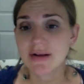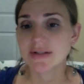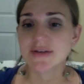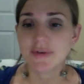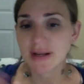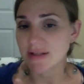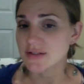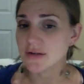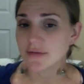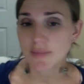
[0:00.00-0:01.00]
a different
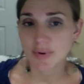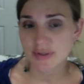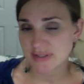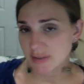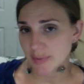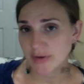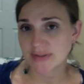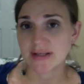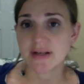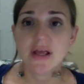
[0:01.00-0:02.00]
answer from person to person.